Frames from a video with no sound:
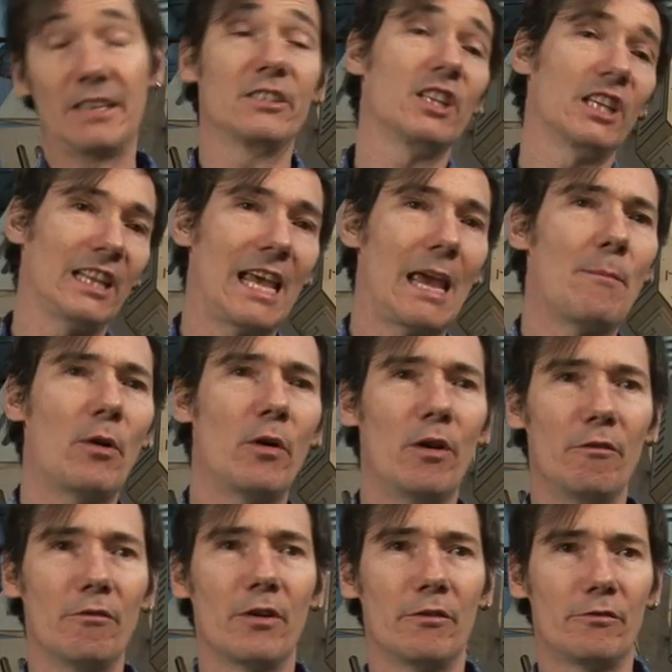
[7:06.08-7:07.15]

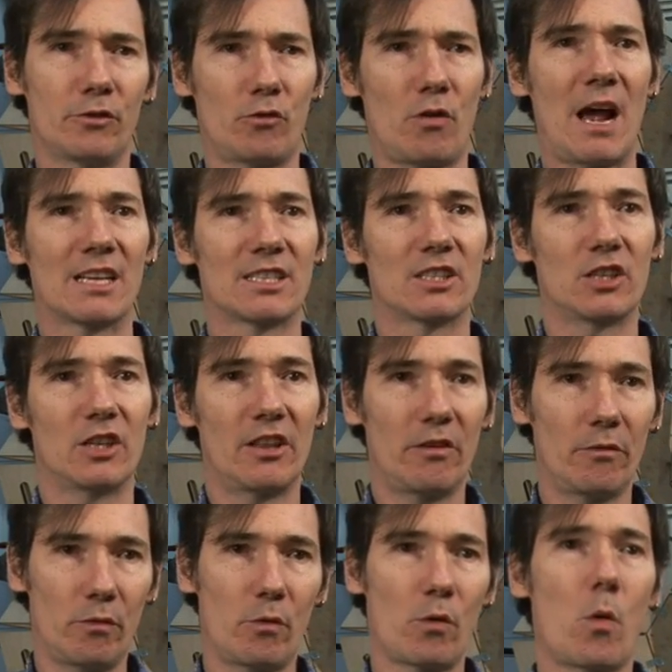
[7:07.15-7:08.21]
dilemma of trust and
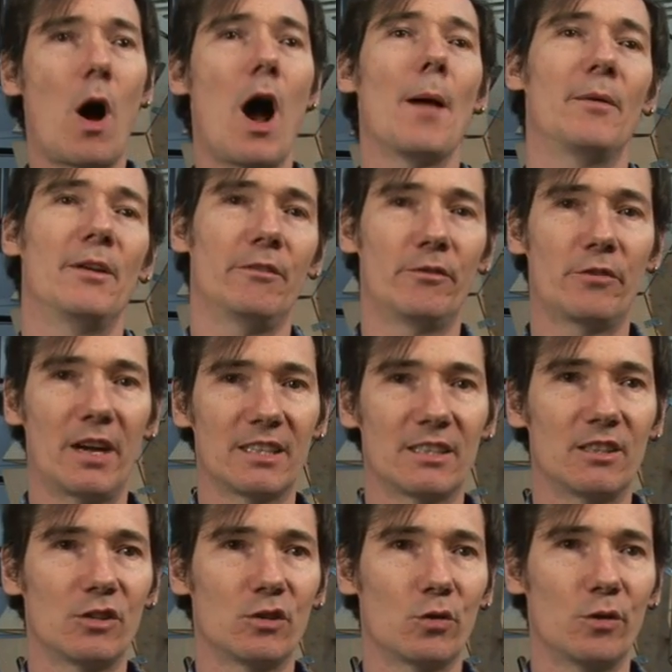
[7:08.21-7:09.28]
that requirement of
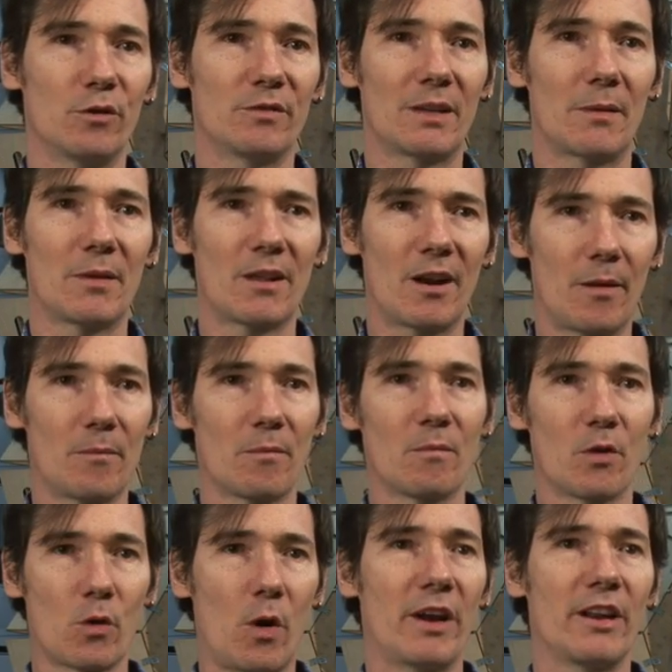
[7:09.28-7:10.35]
trust is sort of something that I'm
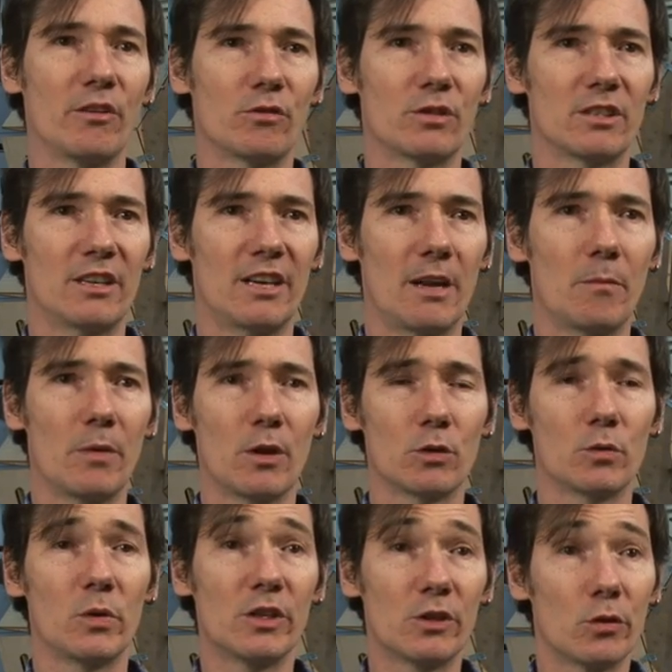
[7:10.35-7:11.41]
quite interested in,
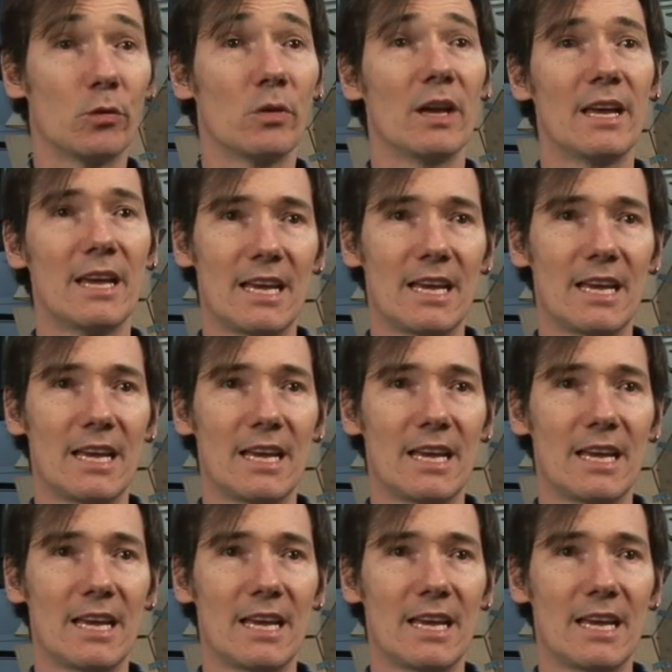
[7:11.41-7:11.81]
because we do